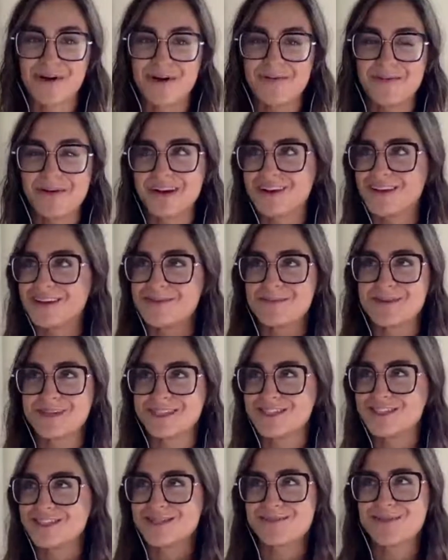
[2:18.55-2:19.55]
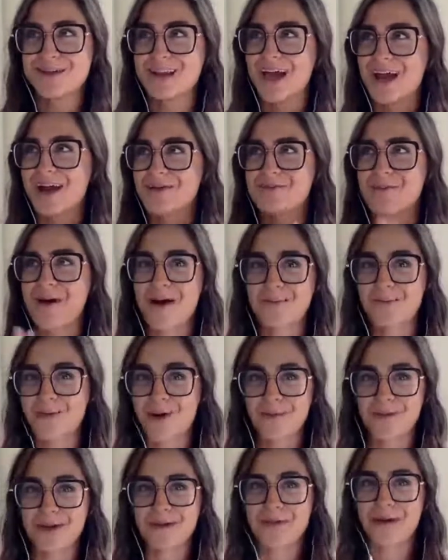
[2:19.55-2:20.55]
oh my God, it must just be like my
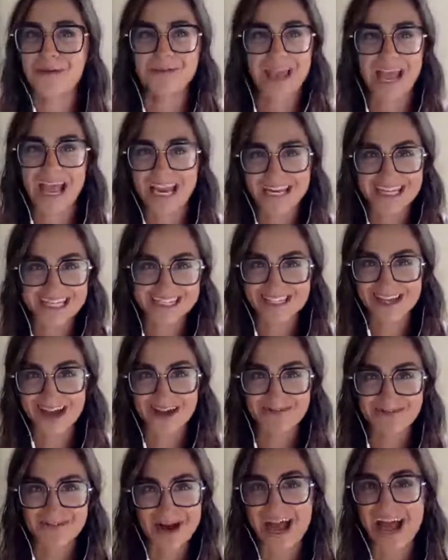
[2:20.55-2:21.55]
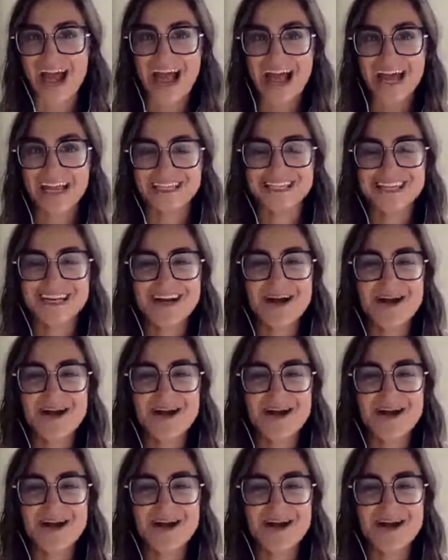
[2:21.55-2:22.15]
problem. I'm getting inside my head.